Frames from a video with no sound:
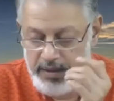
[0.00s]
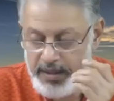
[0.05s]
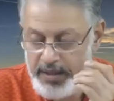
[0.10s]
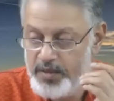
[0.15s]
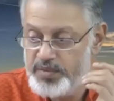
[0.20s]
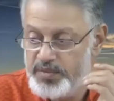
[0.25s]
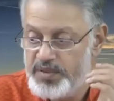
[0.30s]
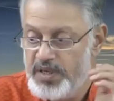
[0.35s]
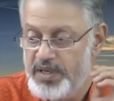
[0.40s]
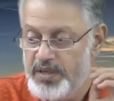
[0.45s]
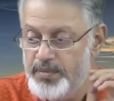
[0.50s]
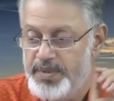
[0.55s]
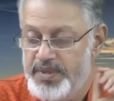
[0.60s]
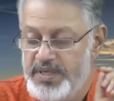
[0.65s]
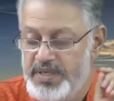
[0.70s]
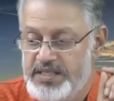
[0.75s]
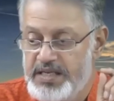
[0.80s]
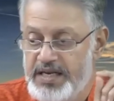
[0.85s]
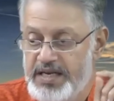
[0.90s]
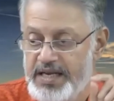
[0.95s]
deep sleep
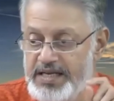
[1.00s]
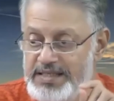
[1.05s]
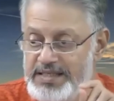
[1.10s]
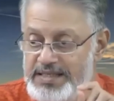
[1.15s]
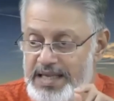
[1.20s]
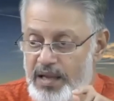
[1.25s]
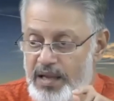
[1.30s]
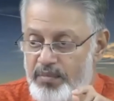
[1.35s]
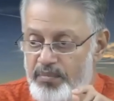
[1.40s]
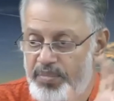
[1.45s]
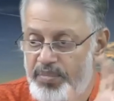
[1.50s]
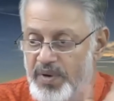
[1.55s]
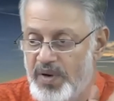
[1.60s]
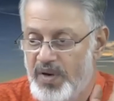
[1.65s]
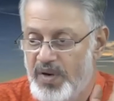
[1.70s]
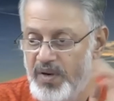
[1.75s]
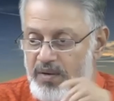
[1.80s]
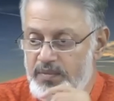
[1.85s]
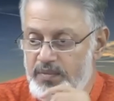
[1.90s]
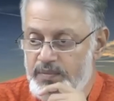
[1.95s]
is an example.
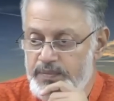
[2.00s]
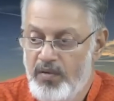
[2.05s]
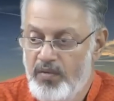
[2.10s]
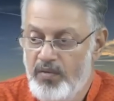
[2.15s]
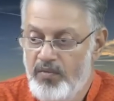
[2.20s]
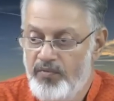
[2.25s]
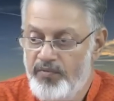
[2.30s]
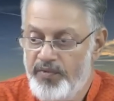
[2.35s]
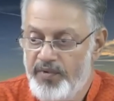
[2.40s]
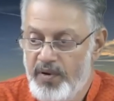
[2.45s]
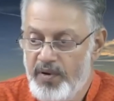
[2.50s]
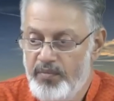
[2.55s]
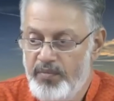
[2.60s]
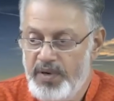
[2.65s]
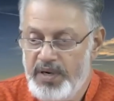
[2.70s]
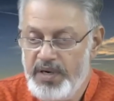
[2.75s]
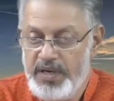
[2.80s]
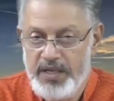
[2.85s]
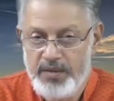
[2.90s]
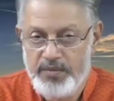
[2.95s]

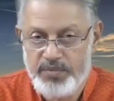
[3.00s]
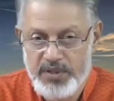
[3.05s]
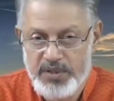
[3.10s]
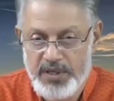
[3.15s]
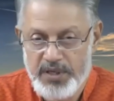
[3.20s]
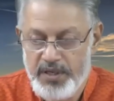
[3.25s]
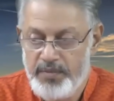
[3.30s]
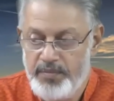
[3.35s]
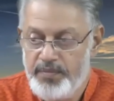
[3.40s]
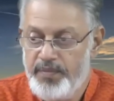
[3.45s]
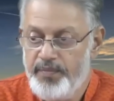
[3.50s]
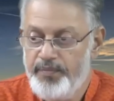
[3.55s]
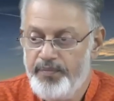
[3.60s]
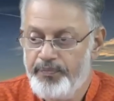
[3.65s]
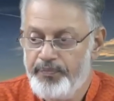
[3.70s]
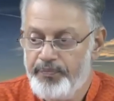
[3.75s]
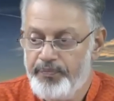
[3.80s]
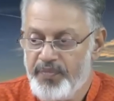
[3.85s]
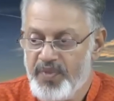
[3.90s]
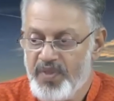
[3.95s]
From deep sleep,
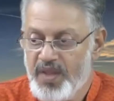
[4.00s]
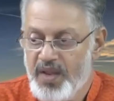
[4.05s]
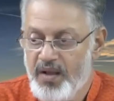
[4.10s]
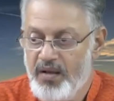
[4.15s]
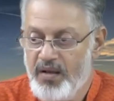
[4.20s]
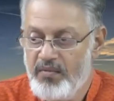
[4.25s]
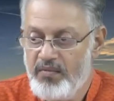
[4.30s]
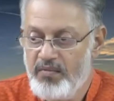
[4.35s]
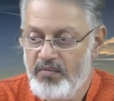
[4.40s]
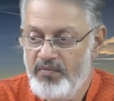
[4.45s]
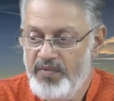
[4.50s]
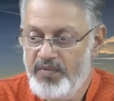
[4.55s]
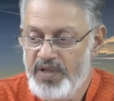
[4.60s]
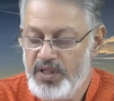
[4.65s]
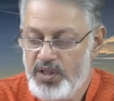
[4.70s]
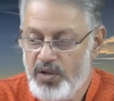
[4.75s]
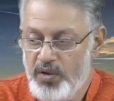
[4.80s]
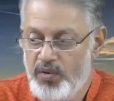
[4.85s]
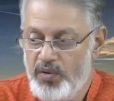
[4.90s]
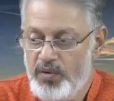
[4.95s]

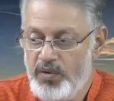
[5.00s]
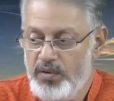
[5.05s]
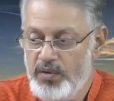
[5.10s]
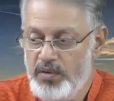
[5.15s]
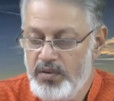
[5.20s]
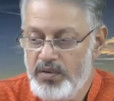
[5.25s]
without